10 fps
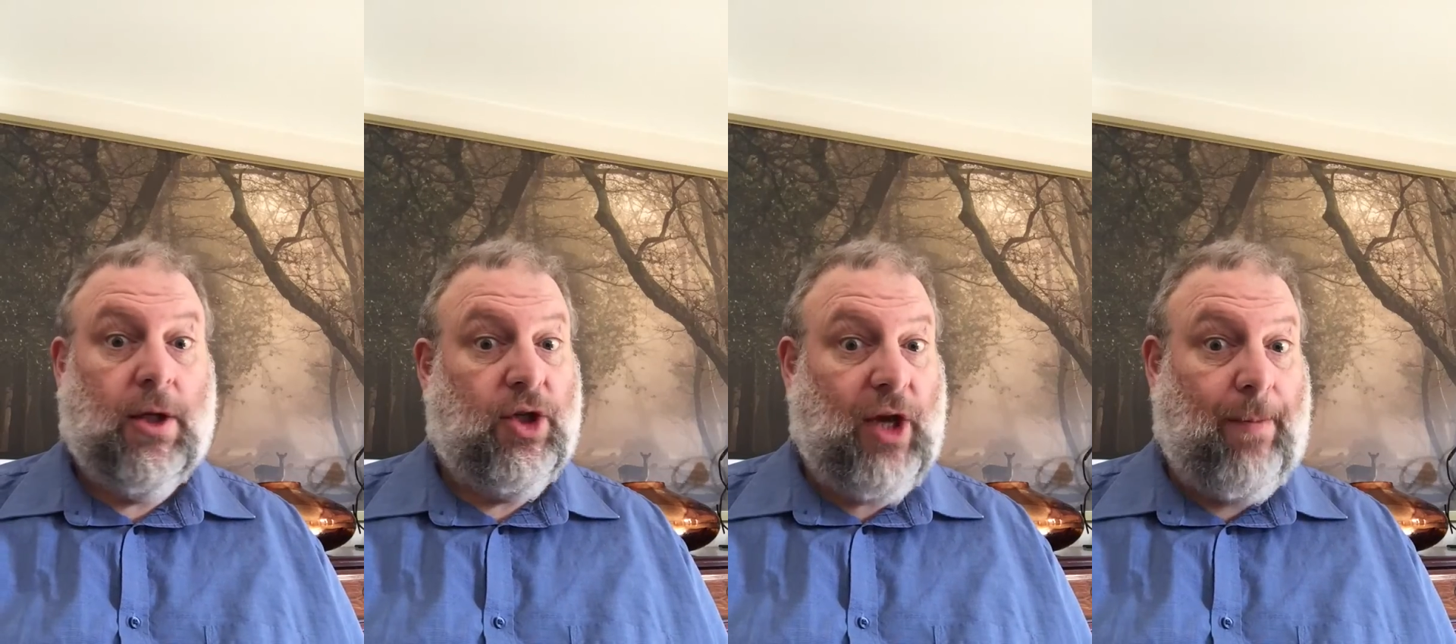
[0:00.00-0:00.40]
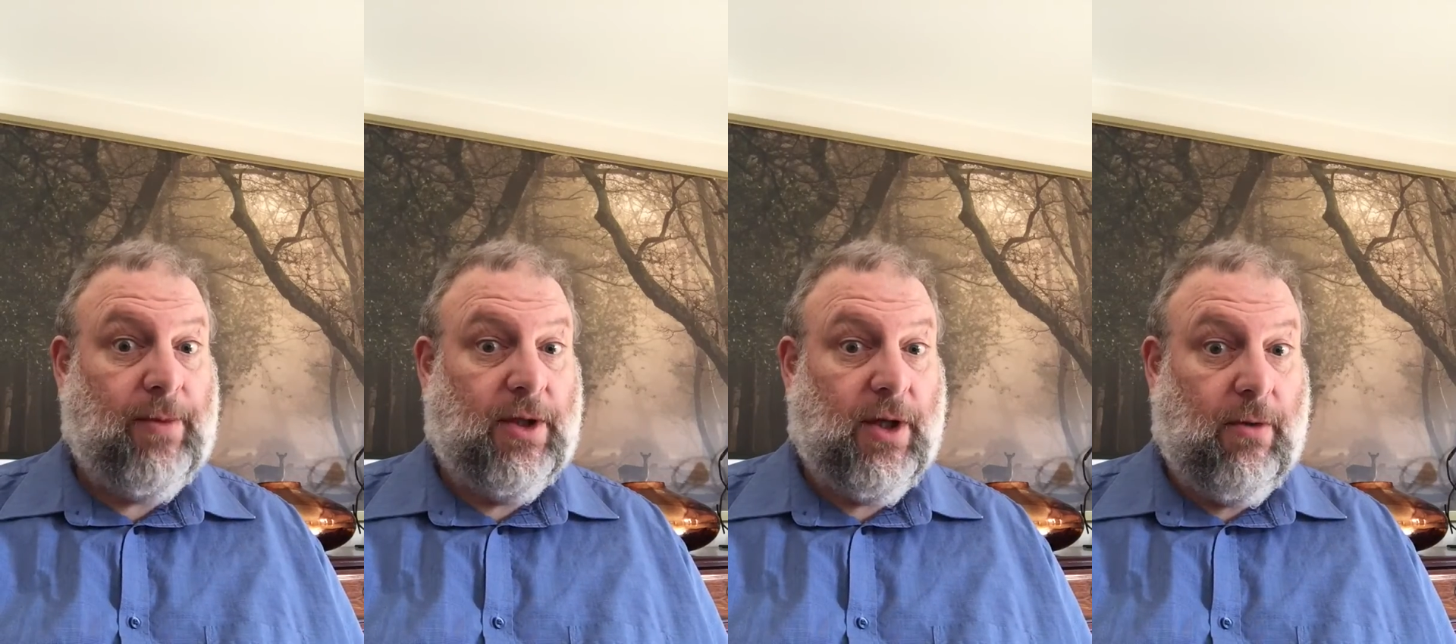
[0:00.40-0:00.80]

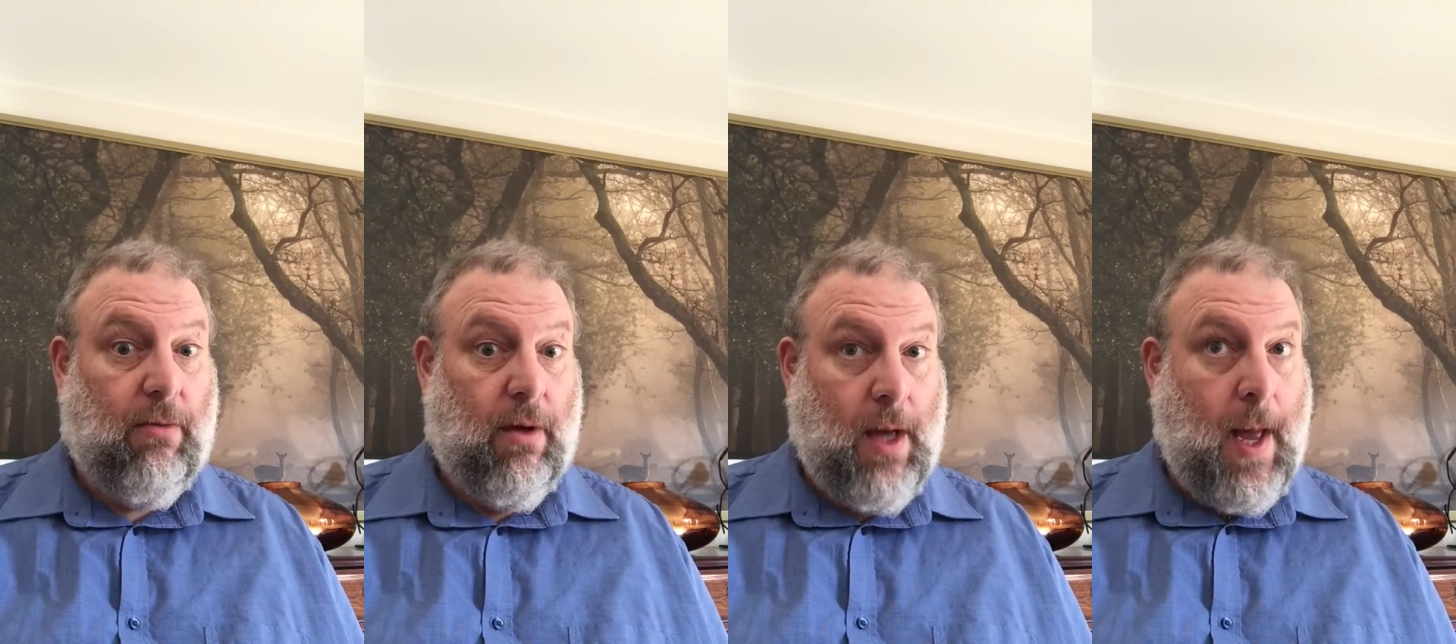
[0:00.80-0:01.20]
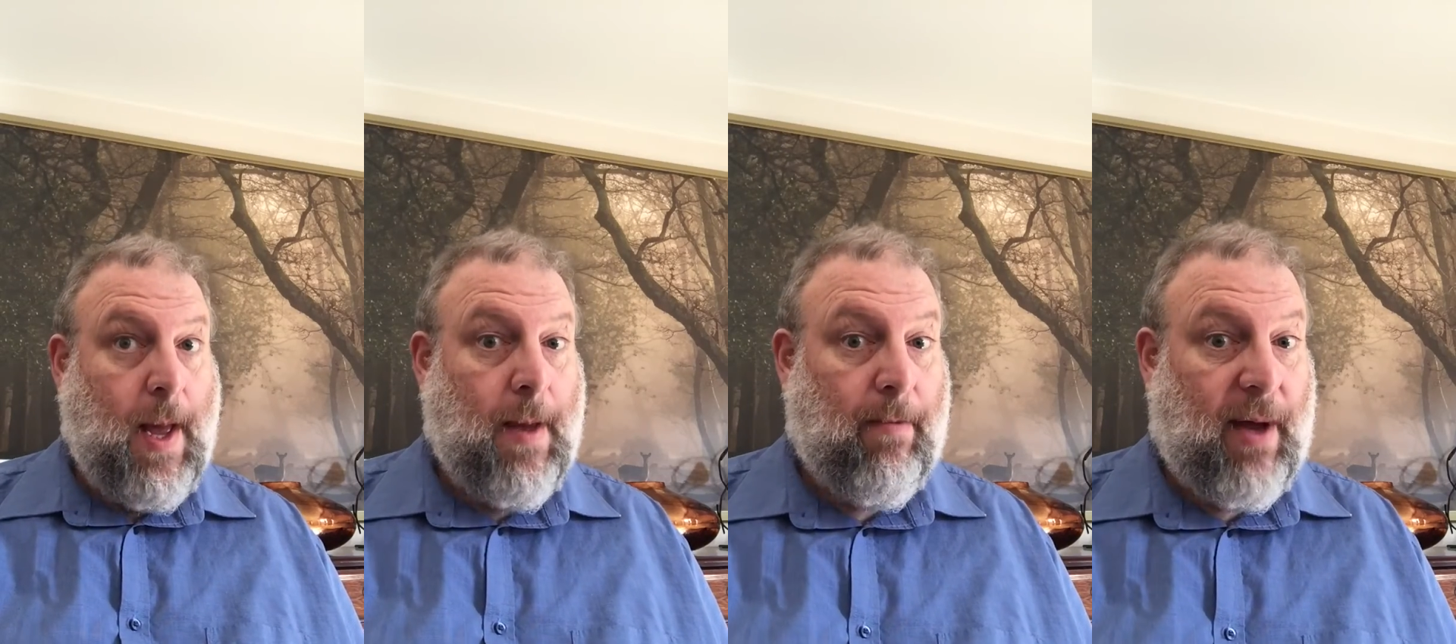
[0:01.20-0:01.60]
Chapter 2,
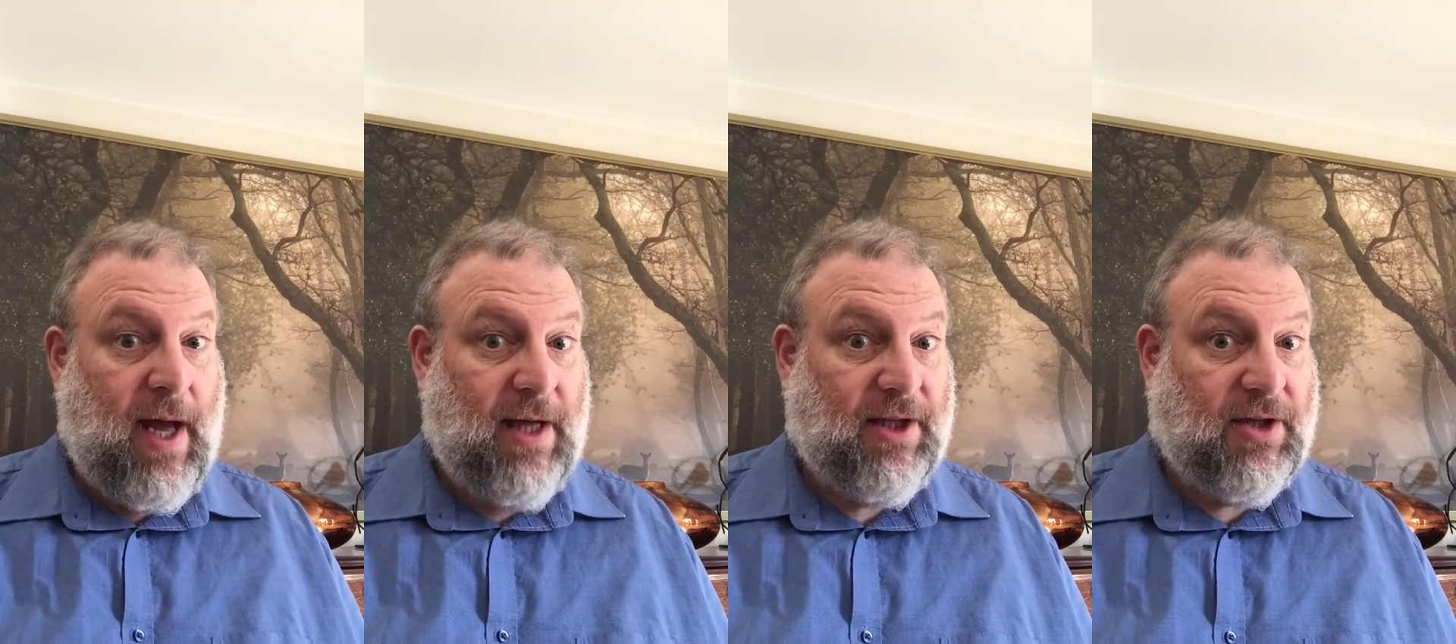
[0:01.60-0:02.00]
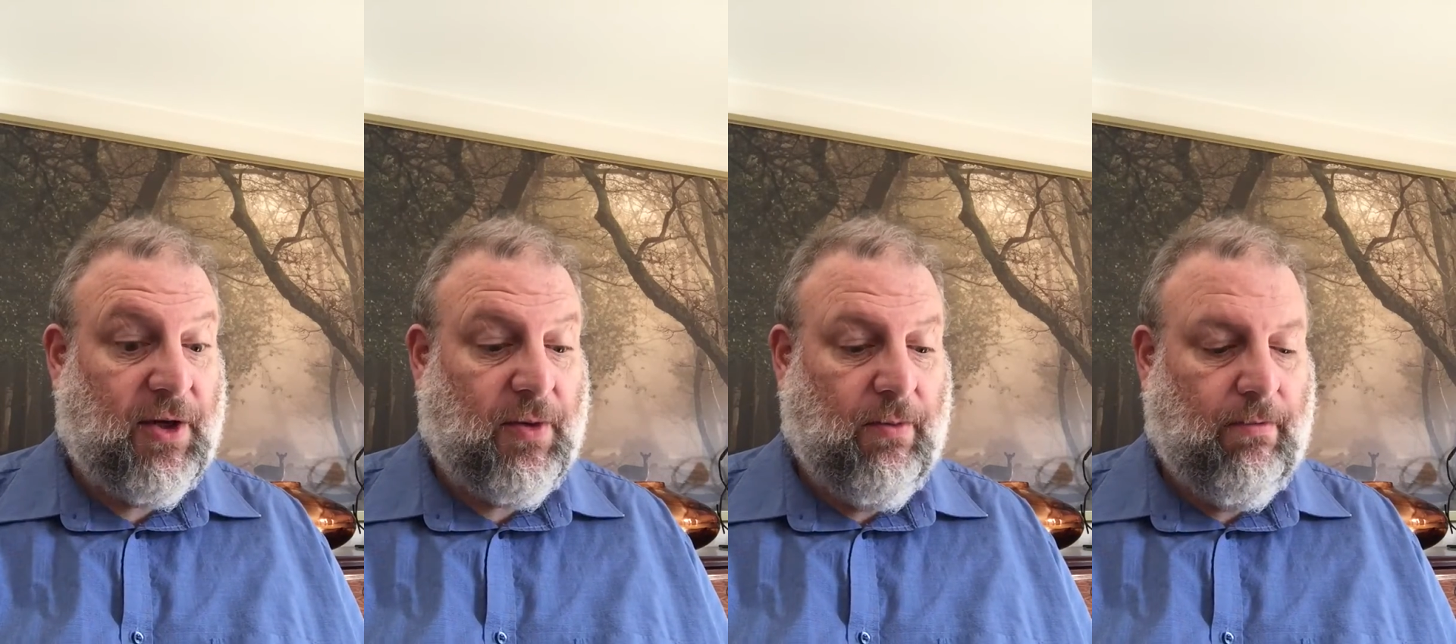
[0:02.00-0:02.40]
Part
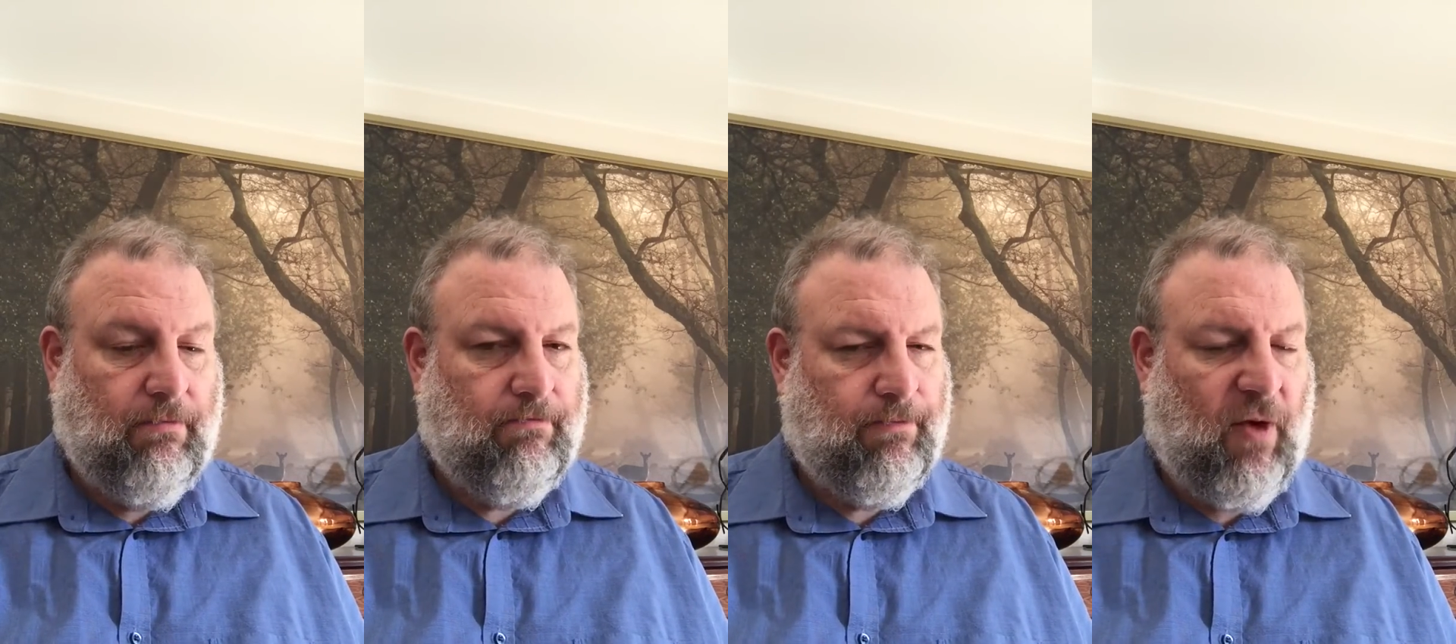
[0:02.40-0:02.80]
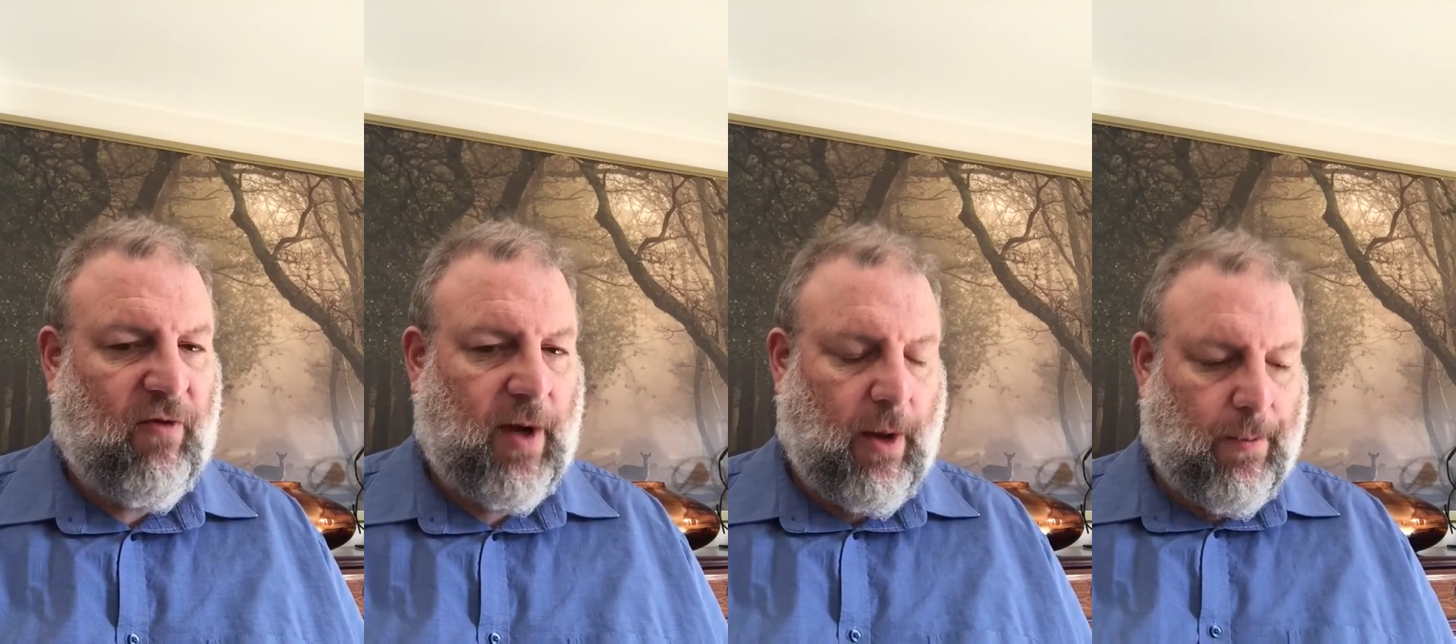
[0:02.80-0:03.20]
2. Off
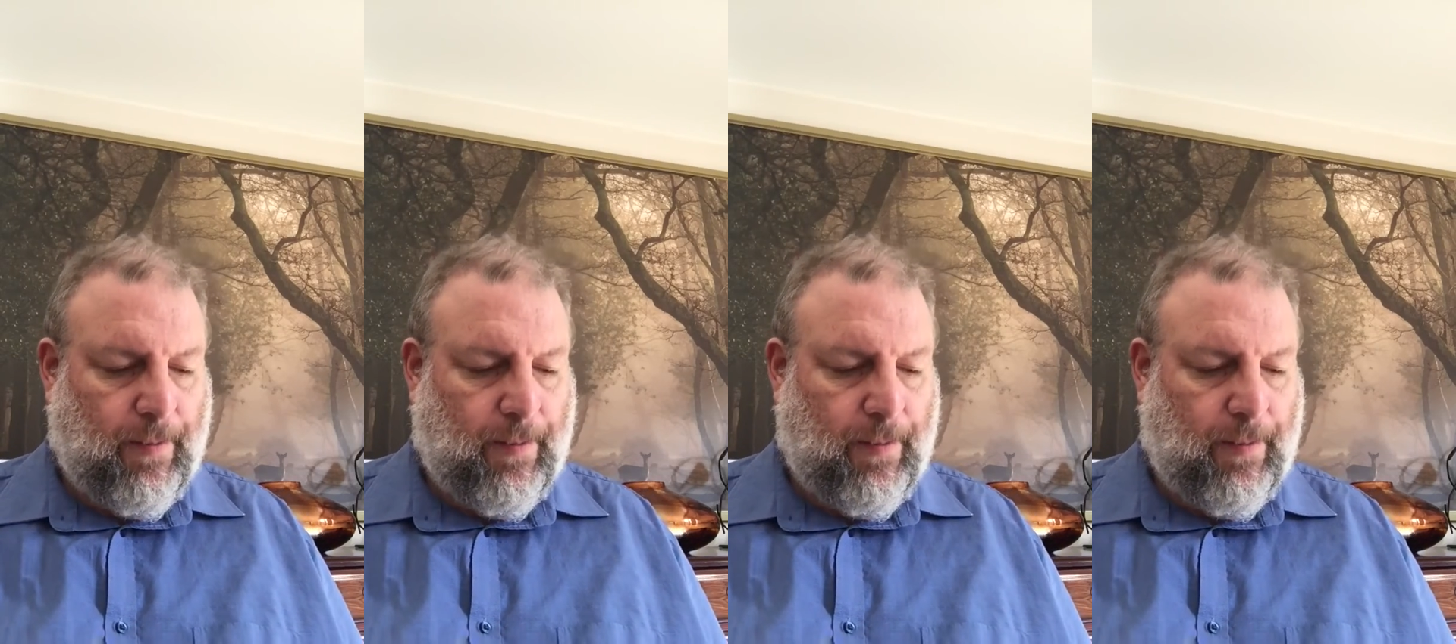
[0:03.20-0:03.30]
we go.